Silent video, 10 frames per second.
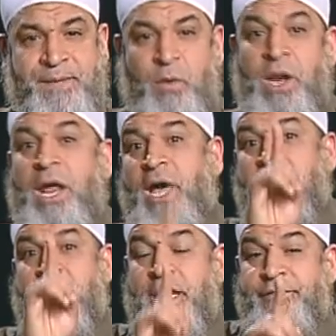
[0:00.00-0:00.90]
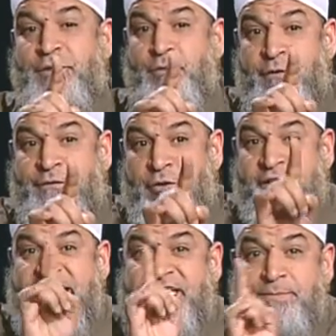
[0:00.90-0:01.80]
wallahi if you if you
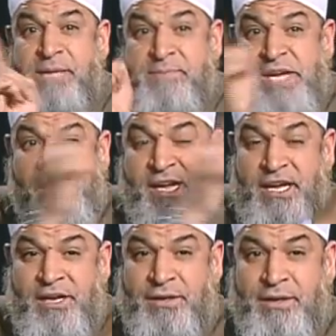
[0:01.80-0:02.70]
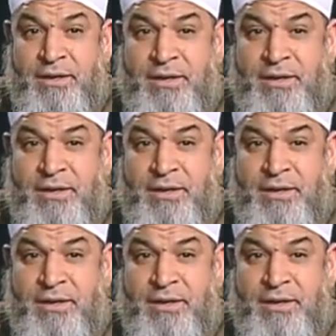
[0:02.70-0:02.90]
grasp the meaning here